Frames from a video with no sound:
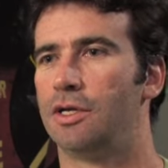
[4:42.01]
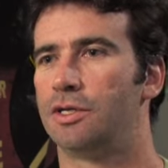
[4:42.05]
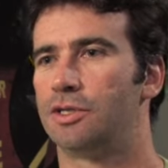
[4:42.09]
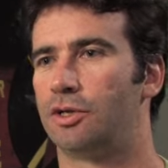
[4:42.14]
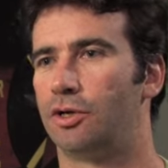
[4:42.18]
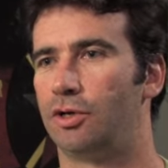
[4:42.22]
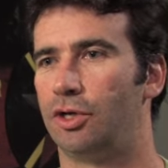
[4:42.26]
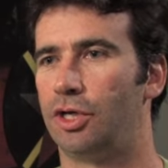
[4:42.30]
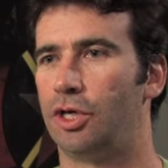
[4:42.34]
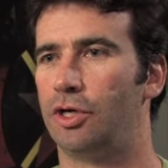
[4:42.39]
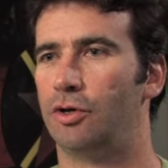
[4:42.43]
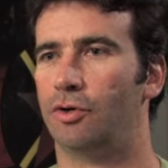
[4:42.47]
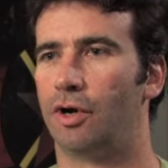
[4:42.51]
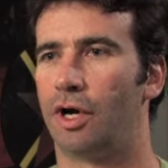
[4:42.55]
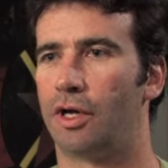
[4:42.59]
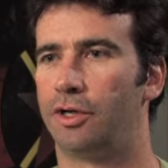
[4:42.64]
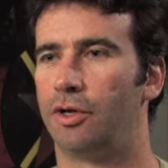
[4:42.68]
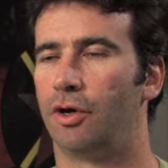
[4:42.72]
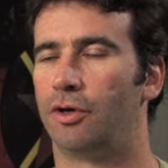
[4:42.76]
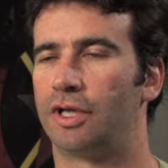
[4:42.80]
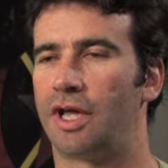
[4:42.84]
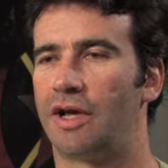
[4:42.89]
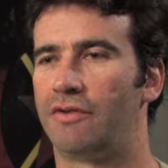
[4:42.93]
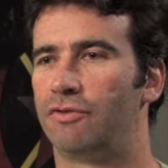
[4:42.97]
So you
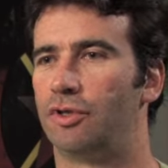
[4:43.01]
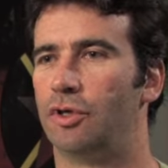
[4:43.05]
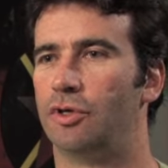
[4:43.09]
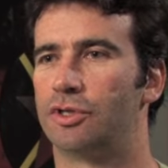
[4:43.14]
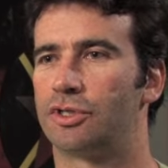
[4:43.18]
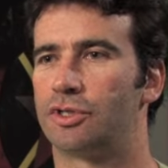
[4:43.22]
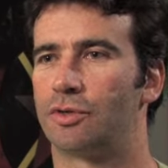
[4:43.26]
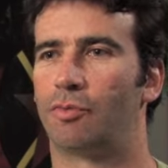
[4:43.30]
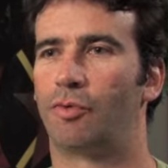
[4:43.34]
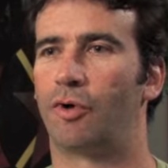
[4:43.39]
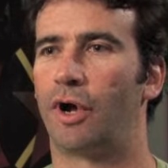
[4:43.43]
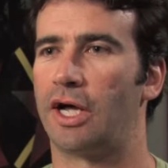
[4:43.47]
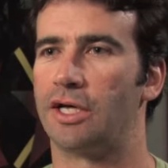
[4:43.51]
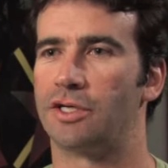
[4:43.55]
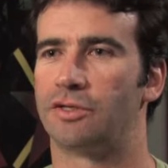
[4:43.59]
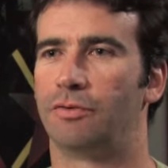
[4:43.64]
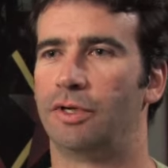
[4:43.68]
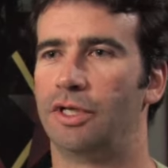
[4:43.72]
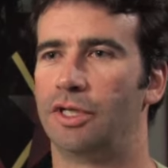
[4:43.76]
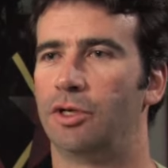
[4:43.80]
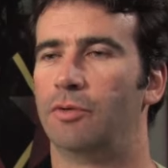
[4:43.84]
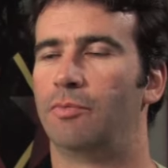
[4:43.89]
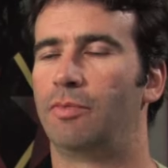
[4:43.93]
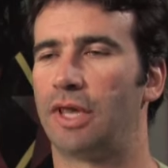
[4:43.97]
don't have the surprise
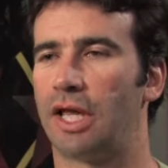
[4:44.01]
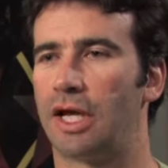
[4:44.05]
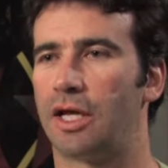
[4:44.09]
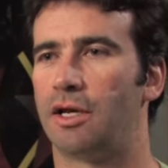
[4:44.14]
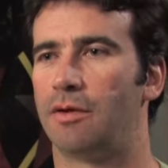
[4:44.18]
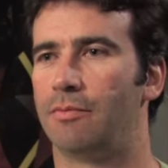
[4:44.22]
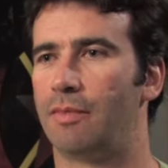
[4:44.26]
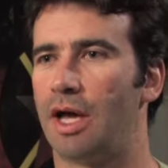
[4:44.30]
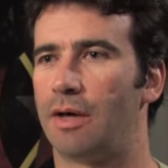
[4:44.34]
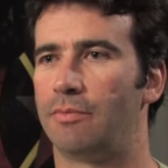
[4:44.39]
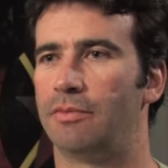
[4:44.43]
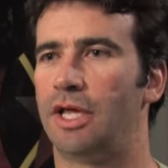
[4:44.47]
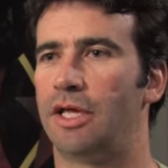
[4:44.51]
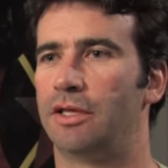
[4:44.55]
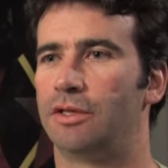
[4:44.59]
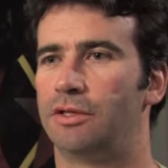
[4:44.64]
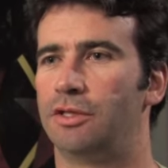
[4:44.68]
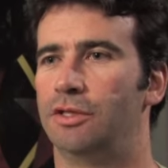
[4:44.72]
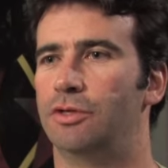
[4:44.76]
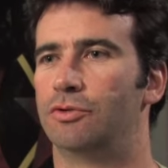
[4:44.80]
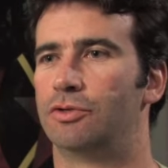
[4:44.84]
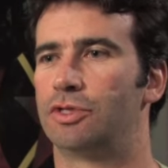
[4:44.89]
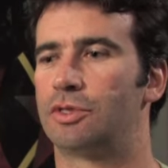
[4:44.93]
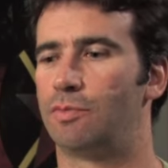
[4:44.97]
when you play the map that
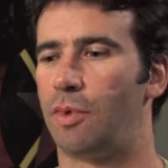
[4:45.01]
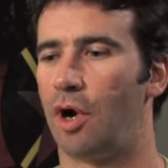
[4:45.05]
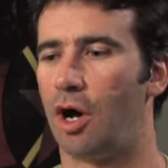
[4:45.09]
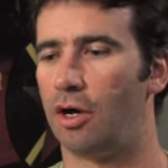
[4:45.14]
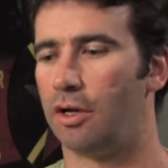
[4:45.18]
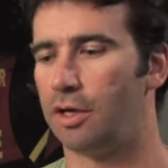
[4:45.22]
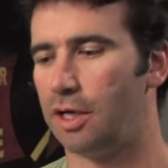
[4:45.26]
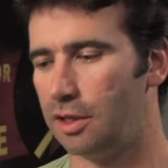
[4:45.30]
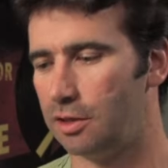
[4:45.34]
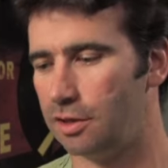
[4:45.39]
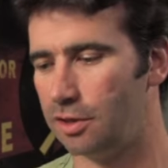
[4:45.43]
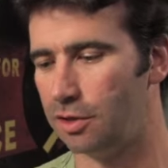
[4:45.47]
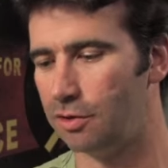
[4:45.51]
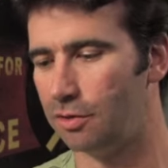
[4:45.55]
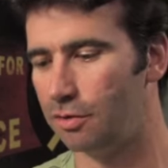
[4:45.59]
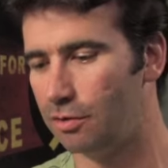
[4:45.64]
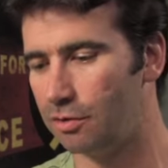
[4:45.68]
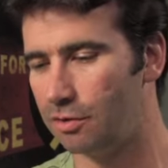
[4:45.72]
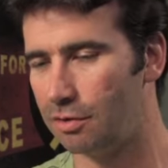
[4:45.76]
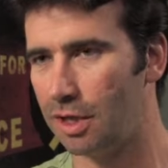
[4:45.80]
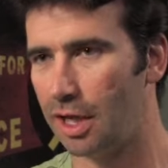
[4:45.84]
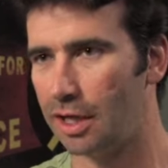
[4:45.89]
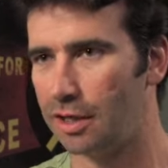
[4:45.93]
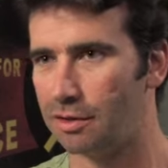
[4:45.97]
you spawn and you
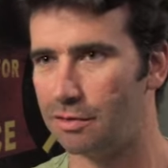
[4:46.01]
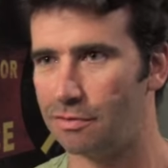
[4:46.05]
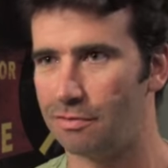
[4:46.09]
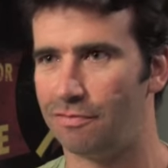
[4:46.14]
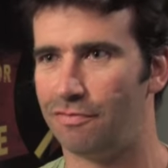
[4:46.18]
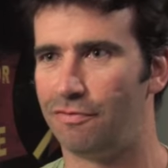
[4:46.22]
like